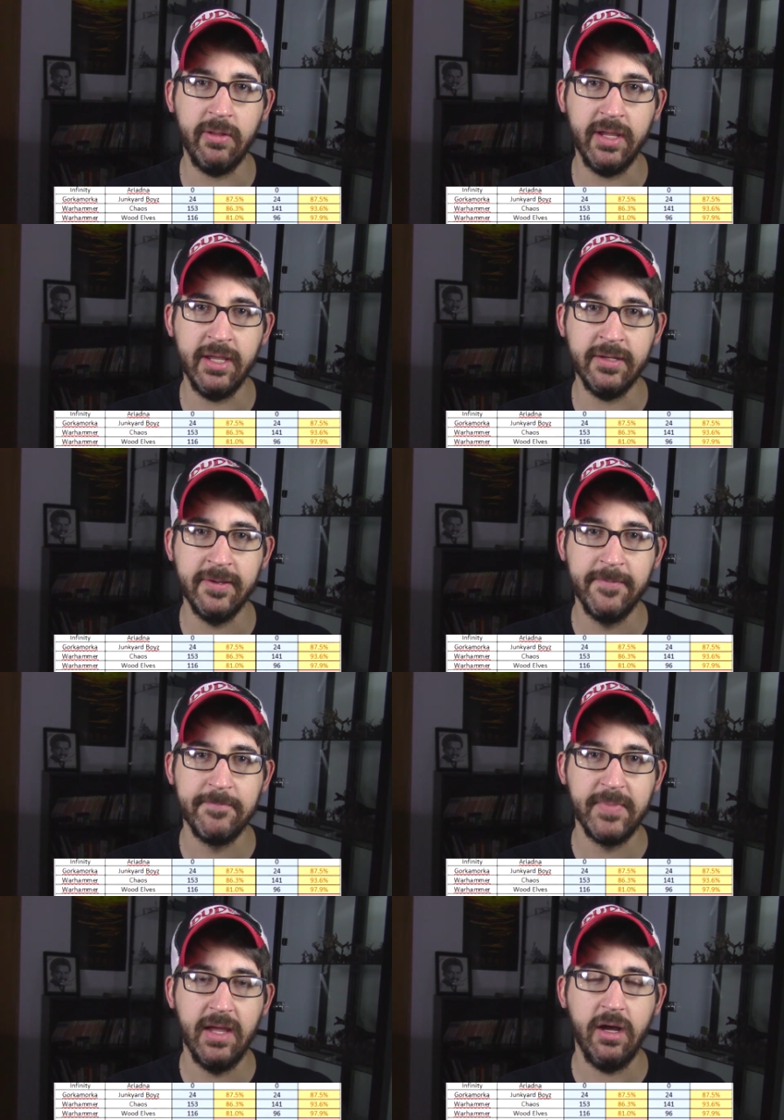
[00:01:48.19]
And
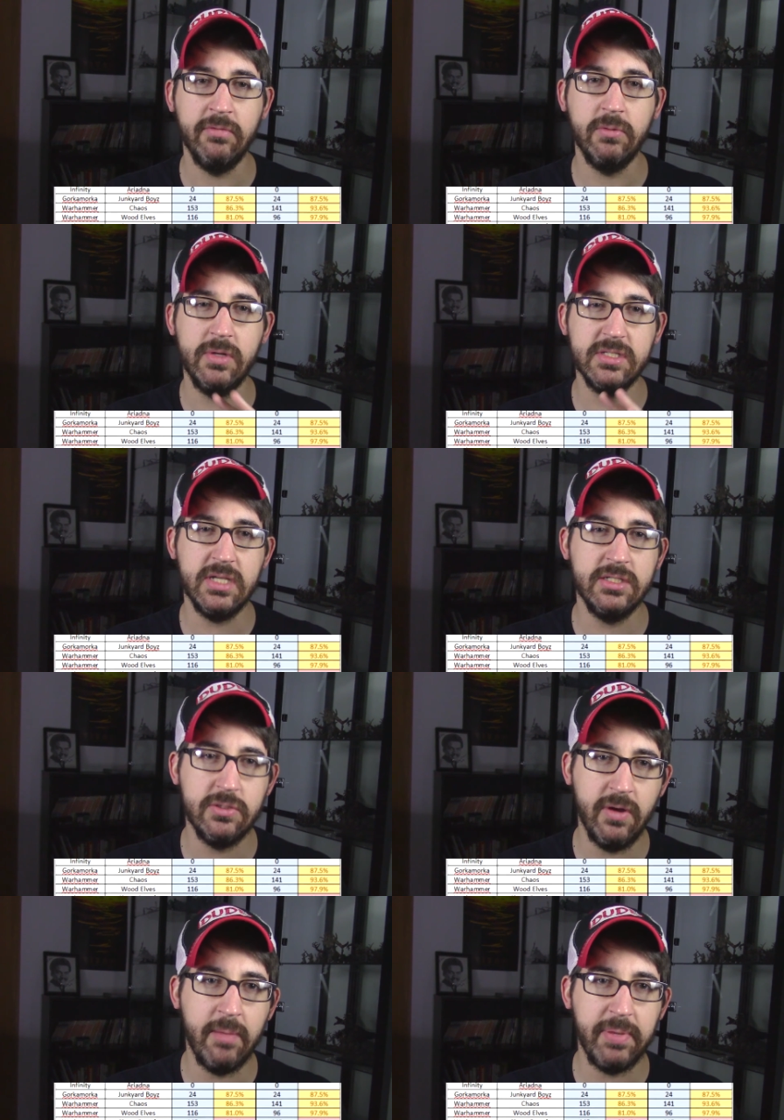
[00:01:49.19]
of the ones I do
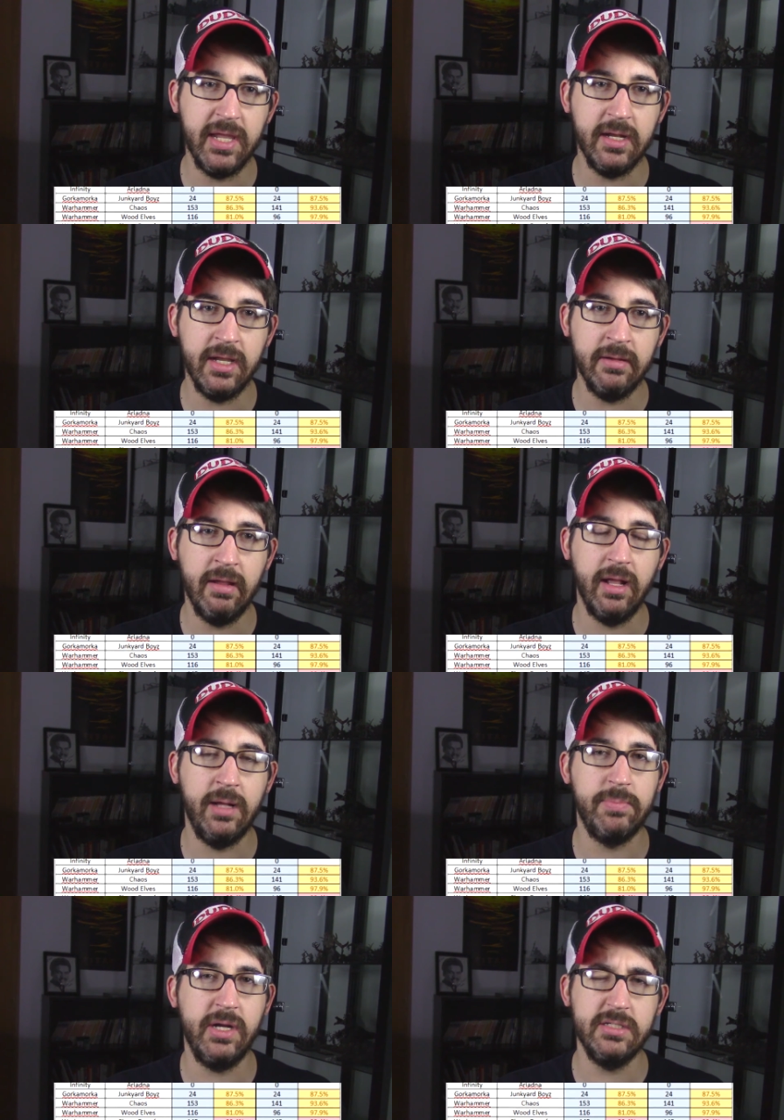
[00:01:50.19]
have painted, I'll
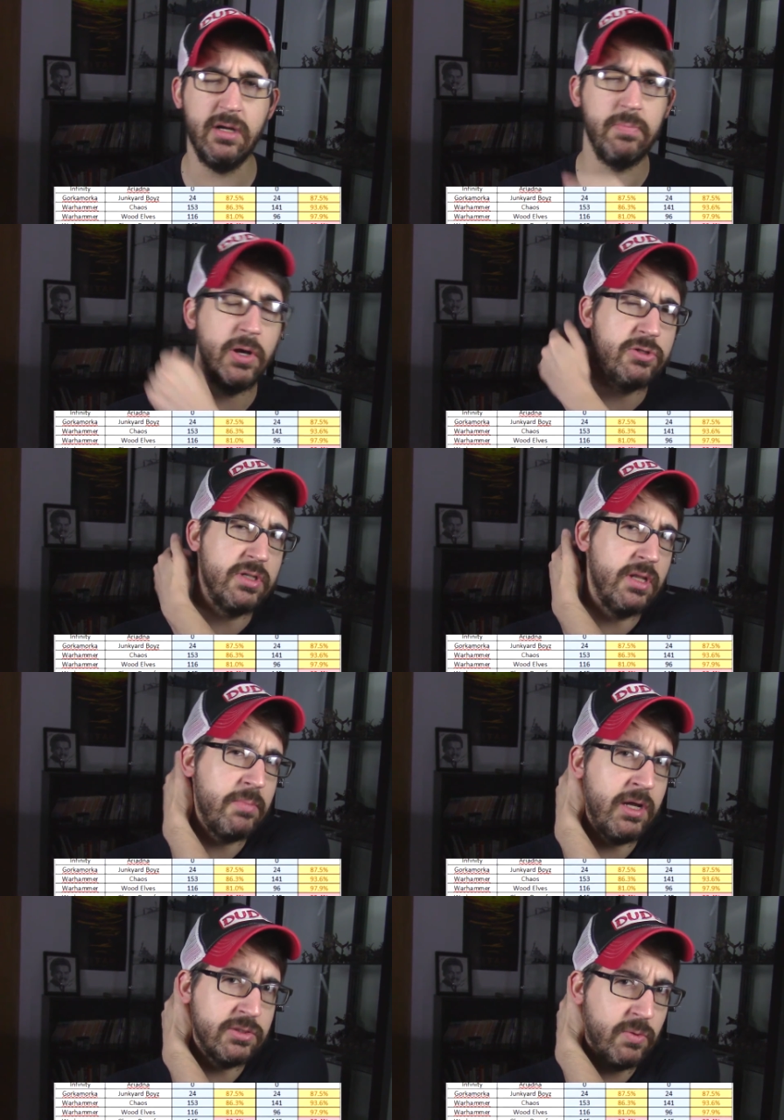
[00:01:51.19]
probably start posting them
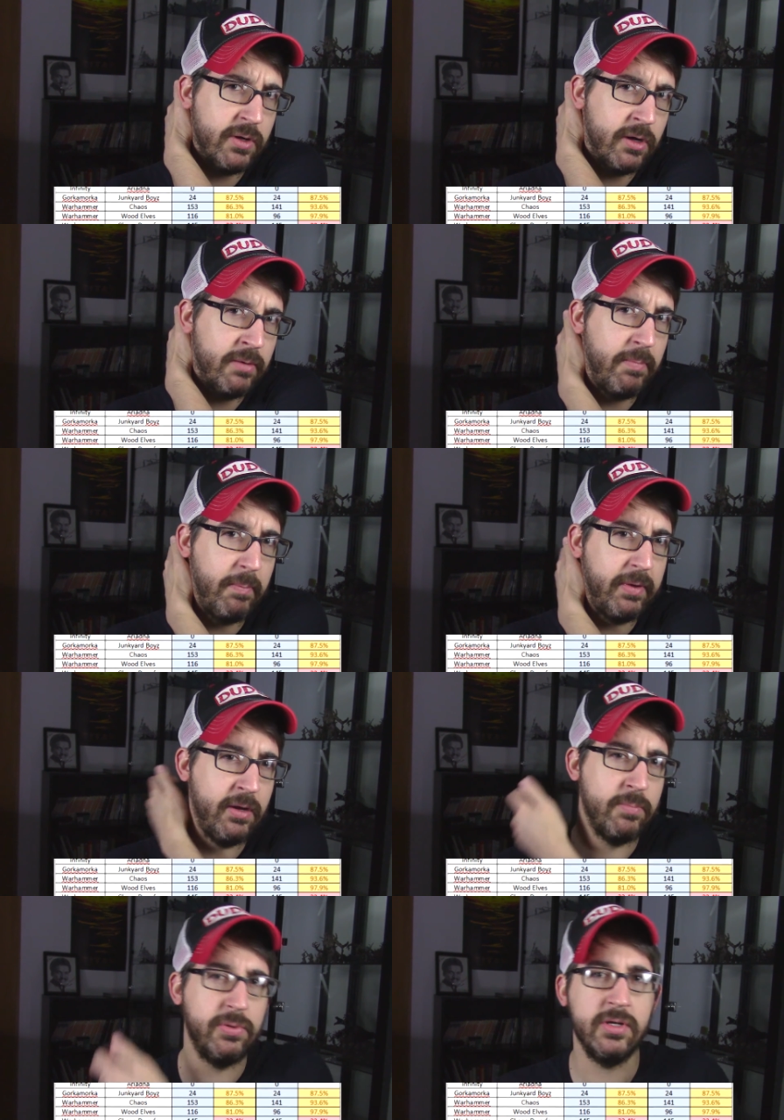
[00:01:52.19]
on Twitter
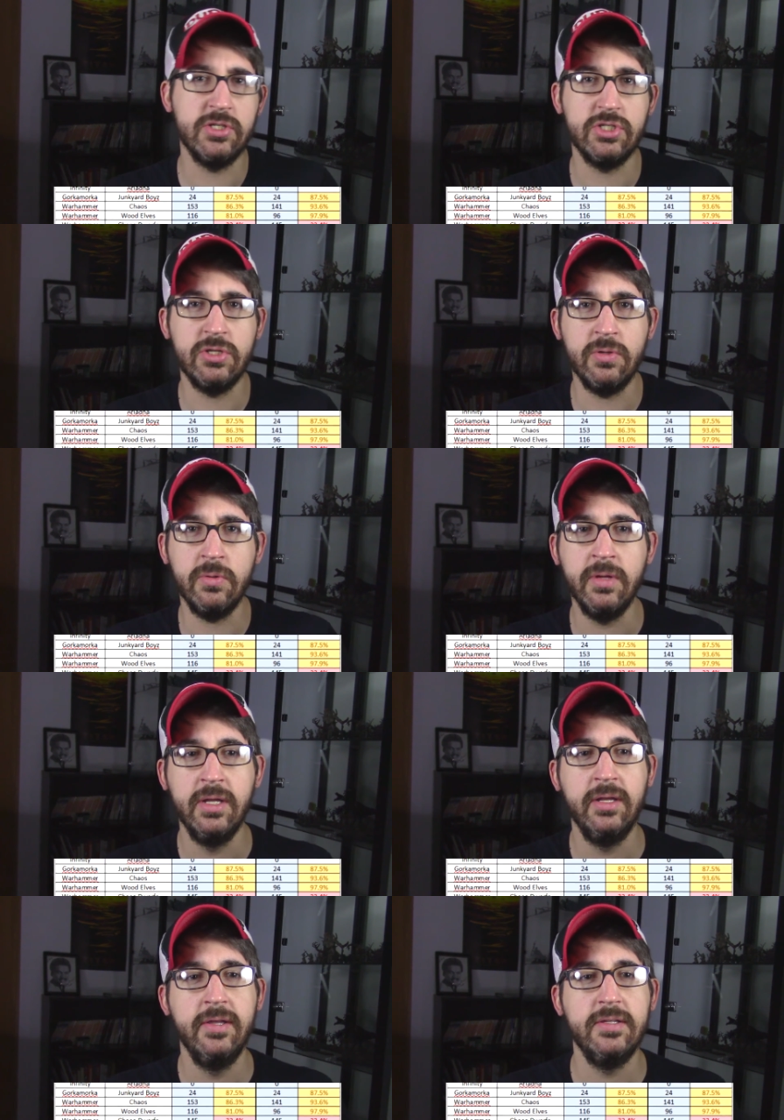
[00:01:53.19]
here pretty soon,
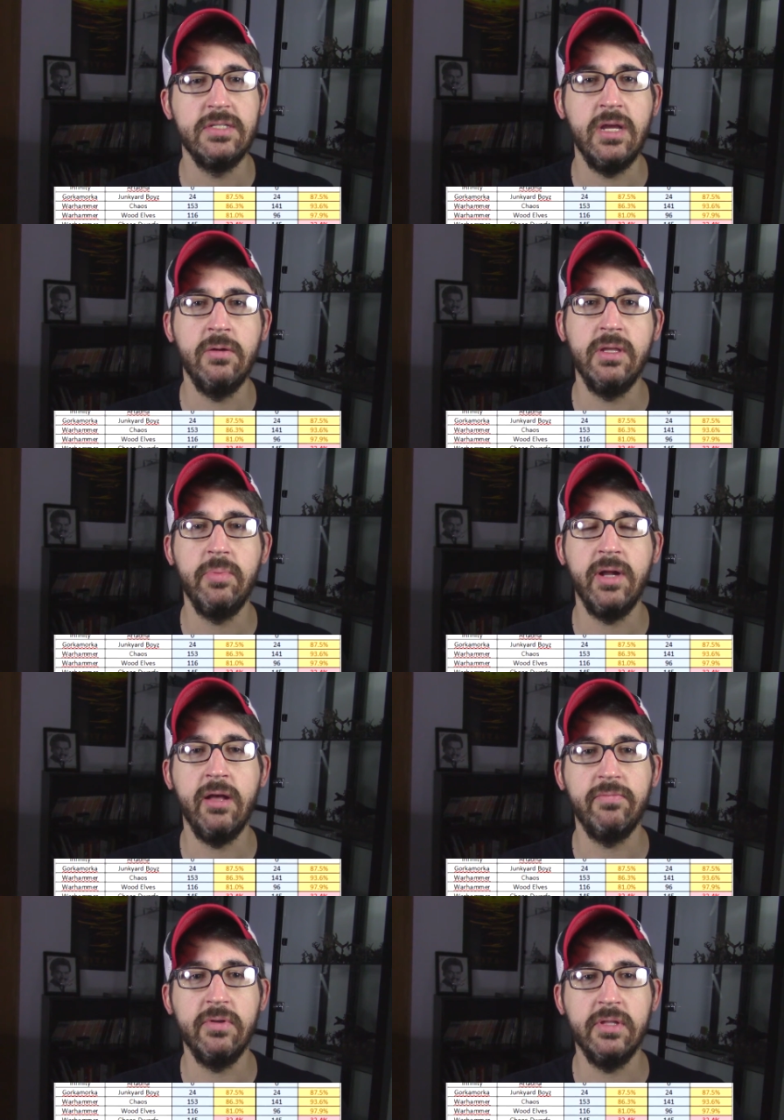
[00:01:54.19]
so keep an eye
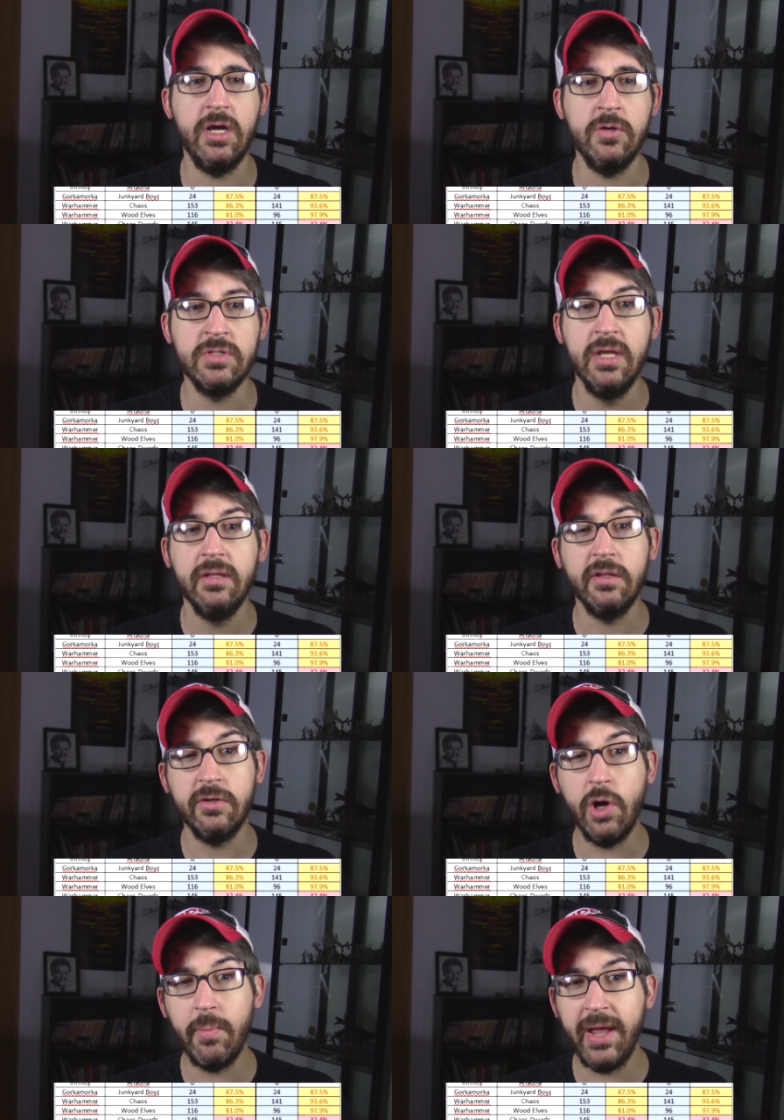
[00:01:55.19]
out for those. The
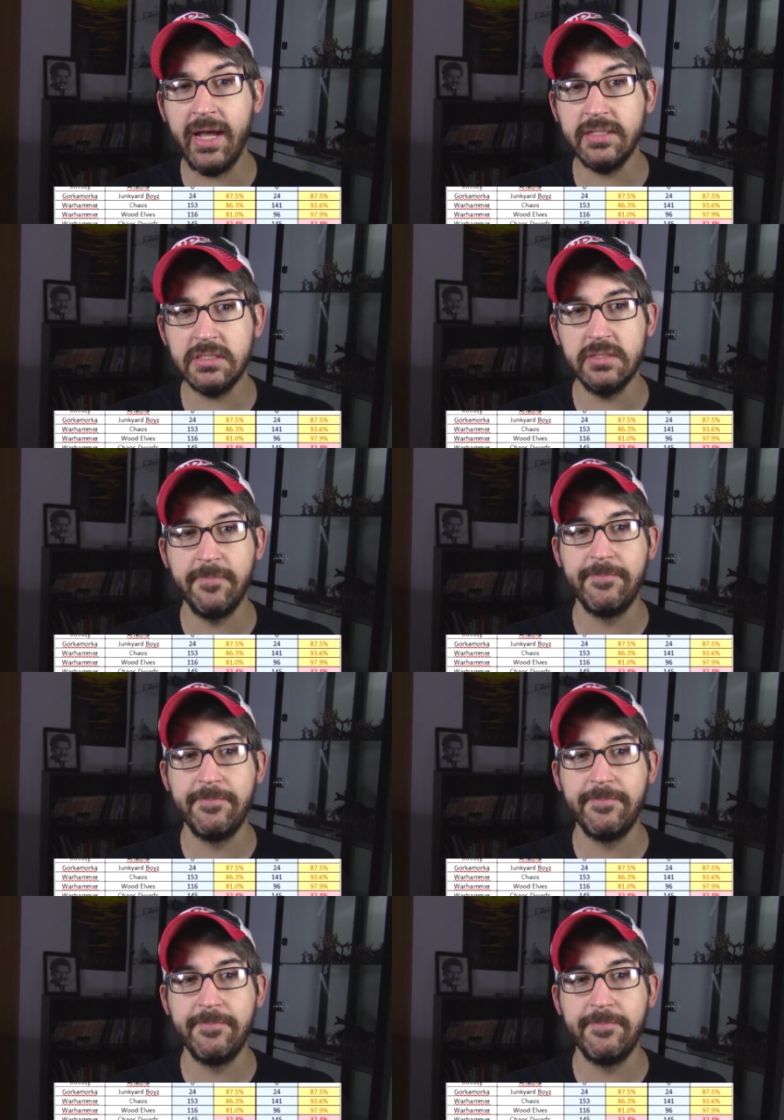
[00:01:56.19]
Nomads,